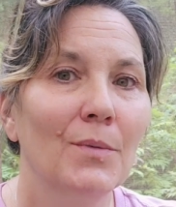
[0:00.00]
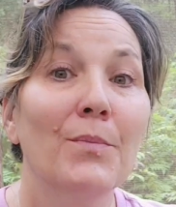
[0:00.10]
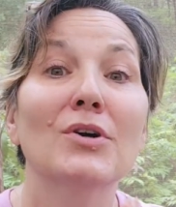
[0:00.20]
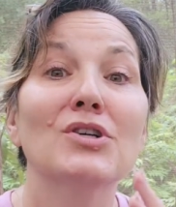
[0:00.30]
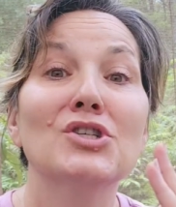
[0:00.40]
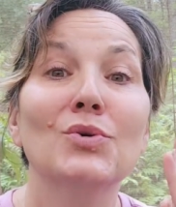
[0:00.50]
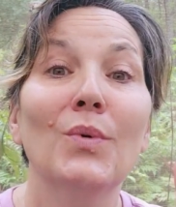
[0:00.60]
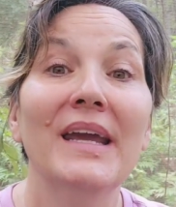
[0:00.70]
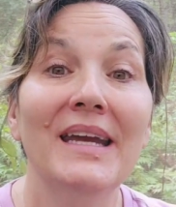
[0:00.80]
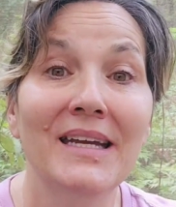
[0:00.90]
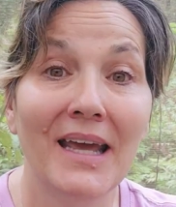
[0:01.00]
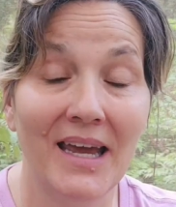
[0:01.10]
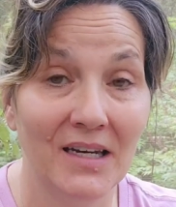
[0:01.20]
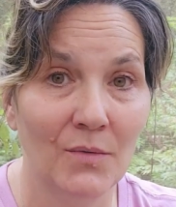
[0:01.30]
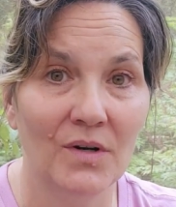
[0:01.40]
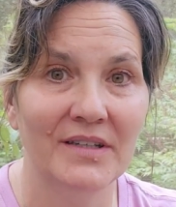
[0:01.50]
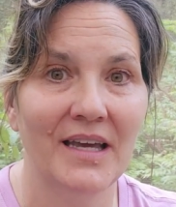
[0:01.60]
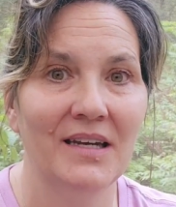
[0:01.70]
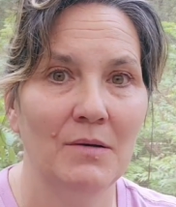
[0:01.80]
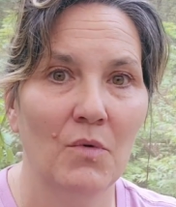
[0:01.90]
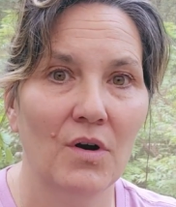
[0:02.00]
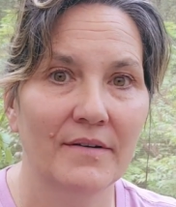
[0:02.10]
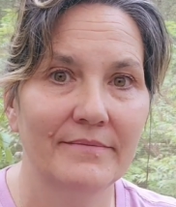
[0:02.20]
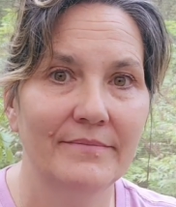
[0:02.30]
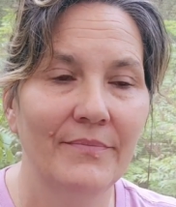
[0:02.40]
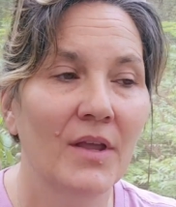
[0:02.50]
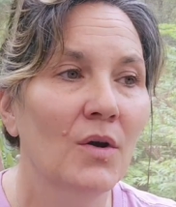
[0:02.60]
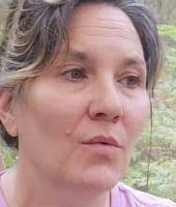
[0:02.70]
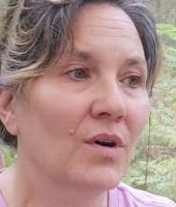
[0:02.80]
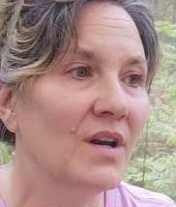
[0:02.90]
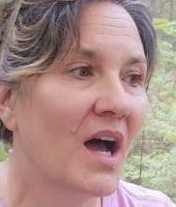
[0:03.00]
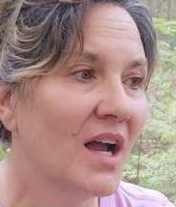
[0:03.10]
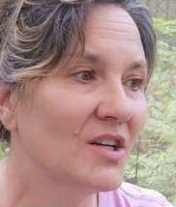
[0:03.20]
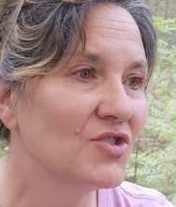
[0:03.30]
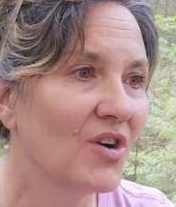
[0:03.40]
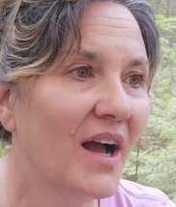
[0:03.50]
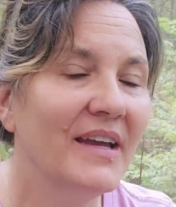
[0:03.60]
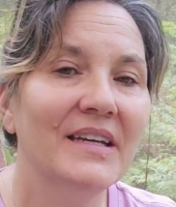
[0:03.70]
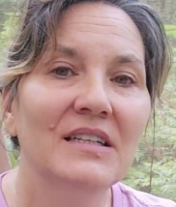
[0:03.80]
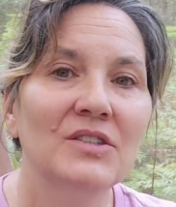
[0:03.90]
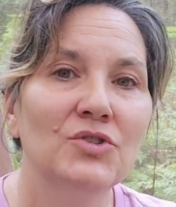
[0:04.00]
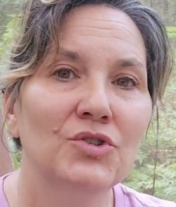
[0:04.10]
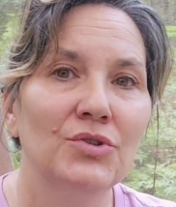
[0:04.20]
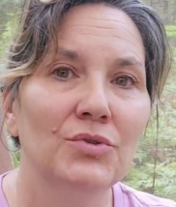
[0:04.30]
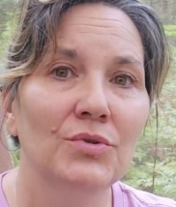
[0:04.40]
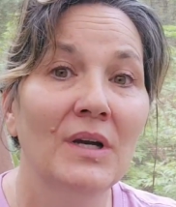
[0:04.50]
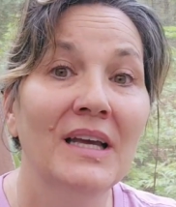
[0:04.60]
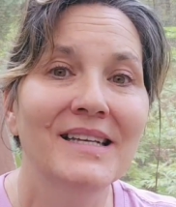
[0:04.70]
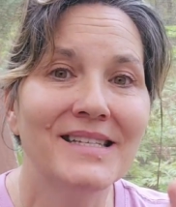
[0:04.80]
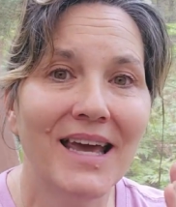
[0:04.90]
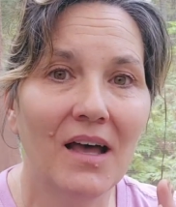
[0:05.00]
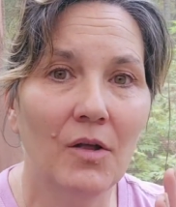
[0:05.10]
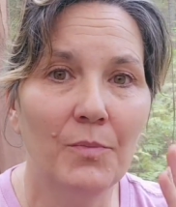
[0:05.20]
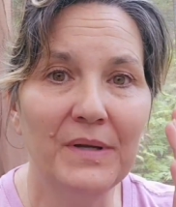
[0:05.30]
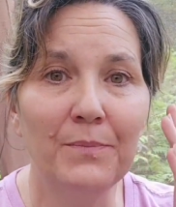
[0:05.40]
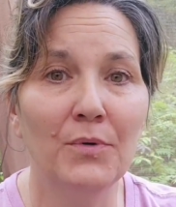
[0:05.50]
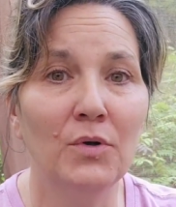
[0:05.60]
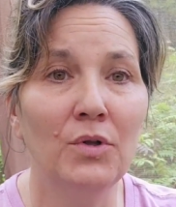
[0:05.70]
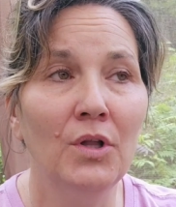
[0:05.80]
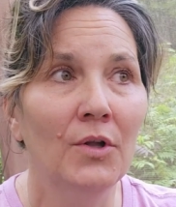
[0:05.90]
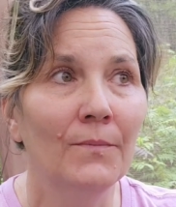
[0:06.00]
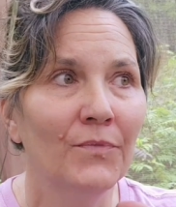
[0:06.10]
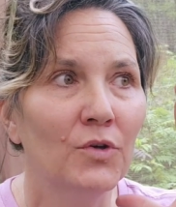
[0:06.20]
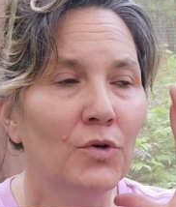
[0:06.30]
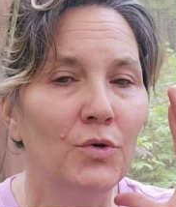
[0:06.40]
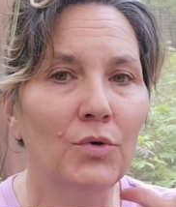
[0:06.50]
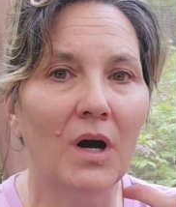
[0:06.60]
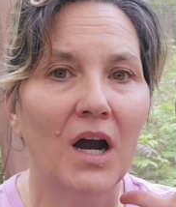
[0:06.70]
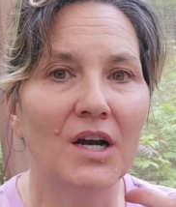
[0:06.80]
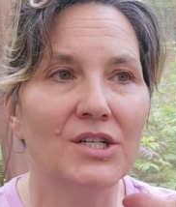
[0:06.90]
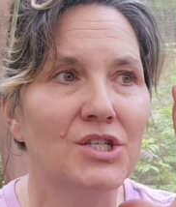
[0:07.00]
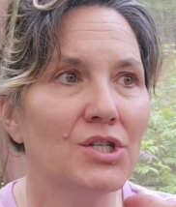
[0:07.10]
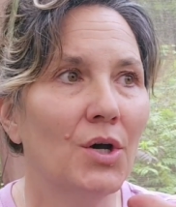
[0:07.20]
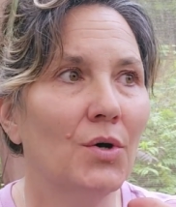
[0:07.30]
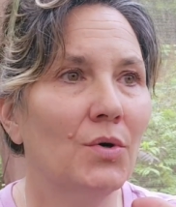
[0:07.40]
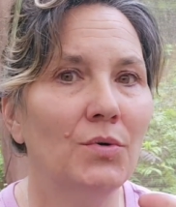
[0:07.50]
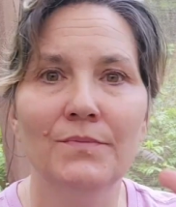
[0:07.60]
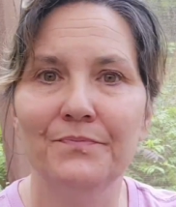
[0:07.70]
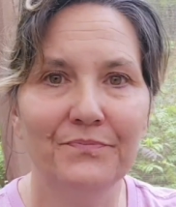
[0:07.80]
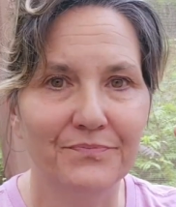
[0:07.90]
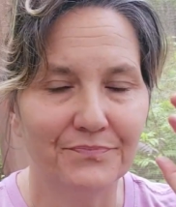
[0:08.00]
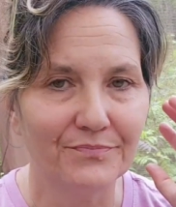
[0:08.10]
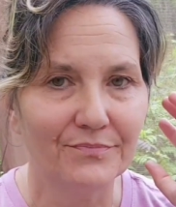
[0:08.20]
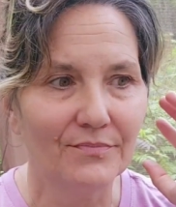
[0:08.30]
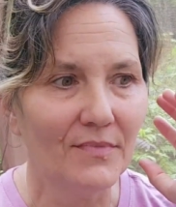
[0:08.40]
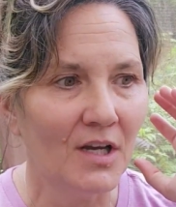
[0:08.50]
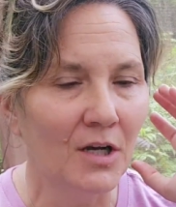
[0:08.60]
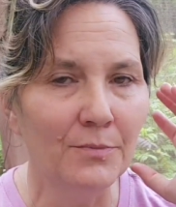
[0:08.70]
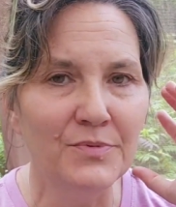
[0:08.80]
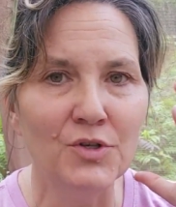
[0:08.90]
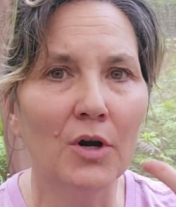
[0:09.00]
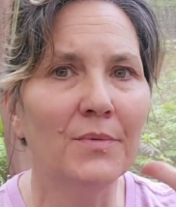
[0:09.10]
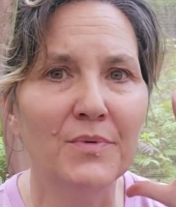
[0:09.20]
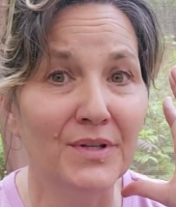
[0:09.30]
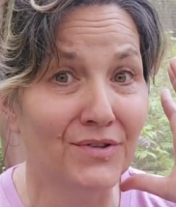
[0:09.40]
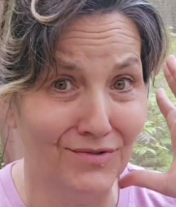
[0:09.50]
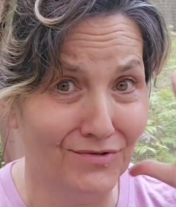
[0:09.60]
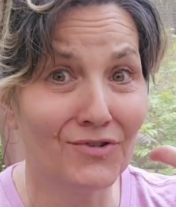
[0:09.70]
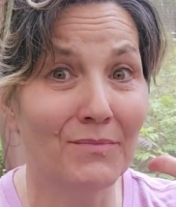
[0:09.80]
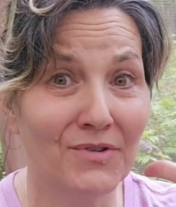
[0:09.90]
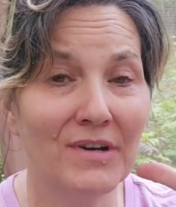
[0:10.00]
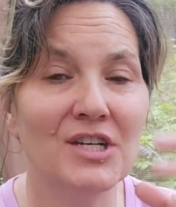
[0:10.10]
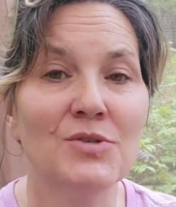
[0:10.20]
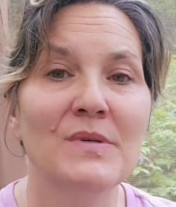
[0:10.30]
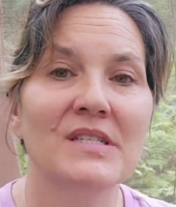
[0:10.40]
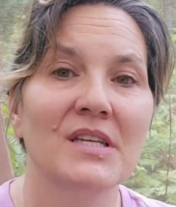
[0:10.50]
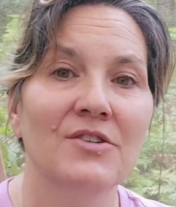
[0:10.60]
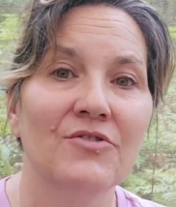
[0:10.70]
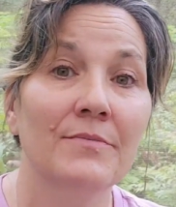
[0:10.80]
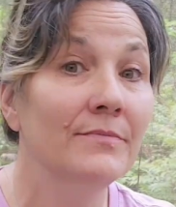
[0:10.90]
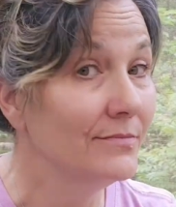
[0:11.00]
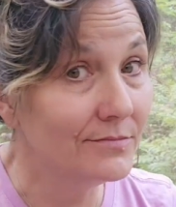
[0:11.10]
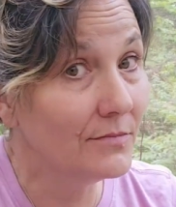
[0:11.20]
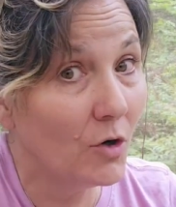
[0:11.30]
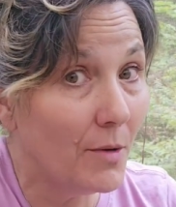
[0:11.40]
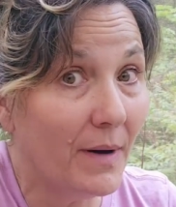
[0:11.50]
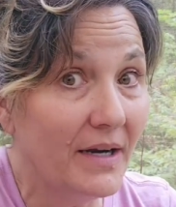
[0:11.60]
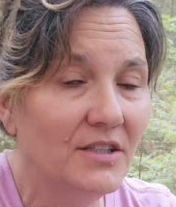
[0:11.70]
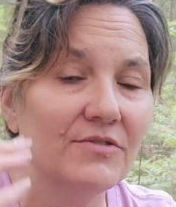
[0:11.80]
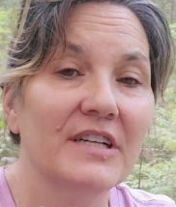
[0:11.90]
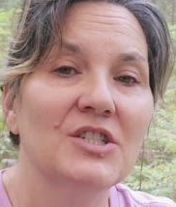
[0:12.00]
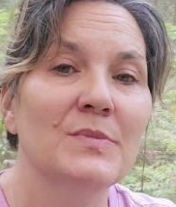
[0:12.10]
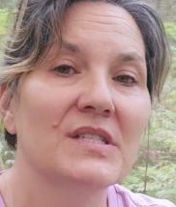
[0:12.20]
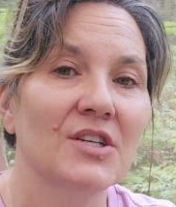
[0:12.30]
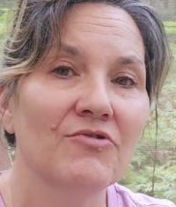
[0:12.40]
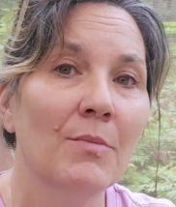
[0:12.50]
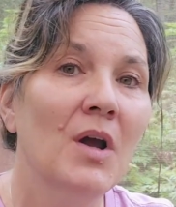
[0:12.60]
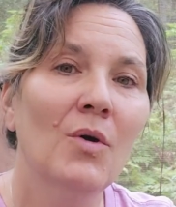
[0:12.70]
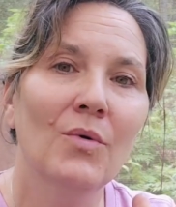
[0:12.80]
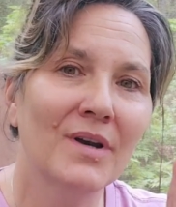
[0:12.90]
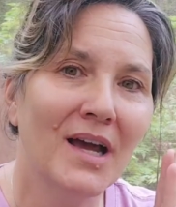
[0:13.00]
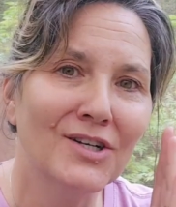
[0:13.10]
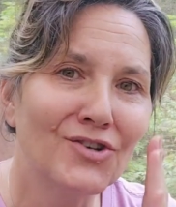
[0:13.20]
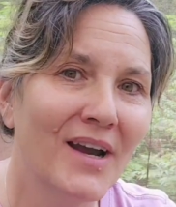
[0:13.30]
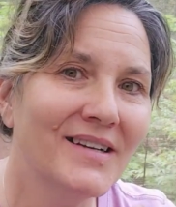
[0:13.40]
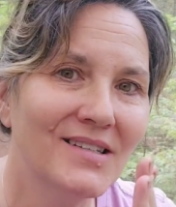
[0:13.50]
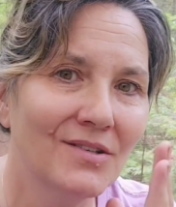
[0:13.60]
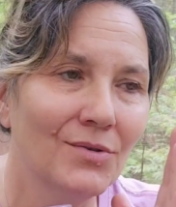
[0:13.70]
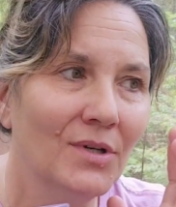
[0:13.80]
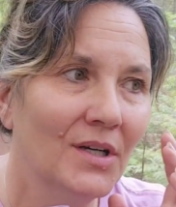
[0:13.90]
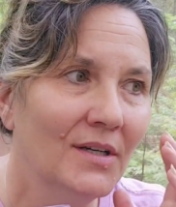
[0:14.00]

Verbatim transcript: persuade anyone anymore. We're not trying to tell people who are so absorbed with Trump derangement syndrome or Biden derangement syndrome. We're not trying to